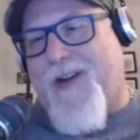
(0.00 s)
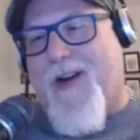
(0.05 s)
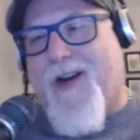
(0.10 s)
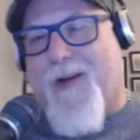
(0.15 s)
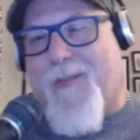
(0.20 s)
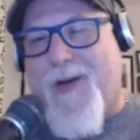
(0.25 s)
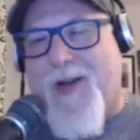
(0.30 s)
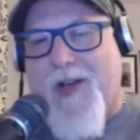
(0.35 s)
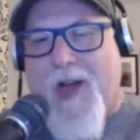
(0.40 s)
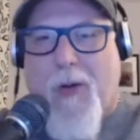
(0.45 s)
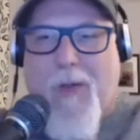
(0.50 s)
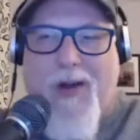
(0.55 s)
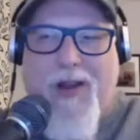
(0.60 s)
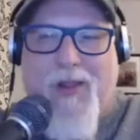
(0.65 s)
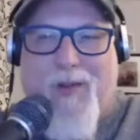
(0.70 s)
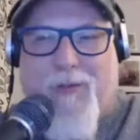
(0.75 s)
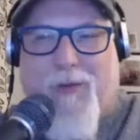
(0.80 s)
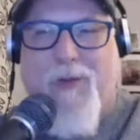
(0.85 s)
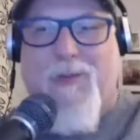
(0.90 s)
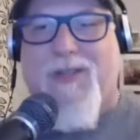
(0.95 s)
the feed are, but no
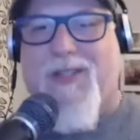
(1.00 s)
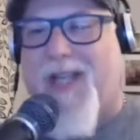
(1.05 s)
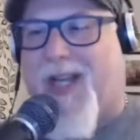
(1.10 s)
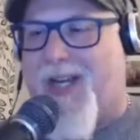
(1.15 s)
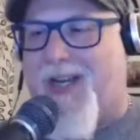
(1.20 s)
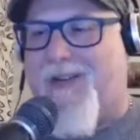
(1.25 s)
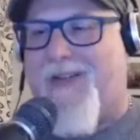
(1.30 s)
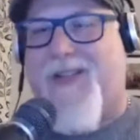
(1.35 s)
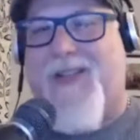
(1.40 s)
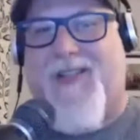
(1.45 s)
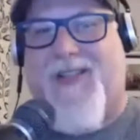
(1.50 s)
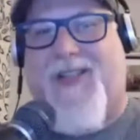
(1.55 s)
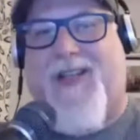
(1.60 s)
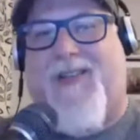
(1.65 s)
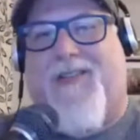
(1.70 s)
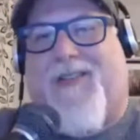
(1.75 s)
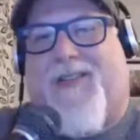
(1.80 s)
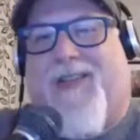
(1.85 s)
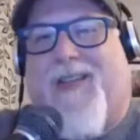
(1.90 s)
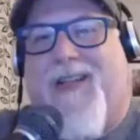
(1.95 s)
one in the room is not hearing the
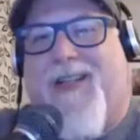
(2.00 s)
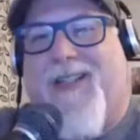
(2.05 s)
sounds.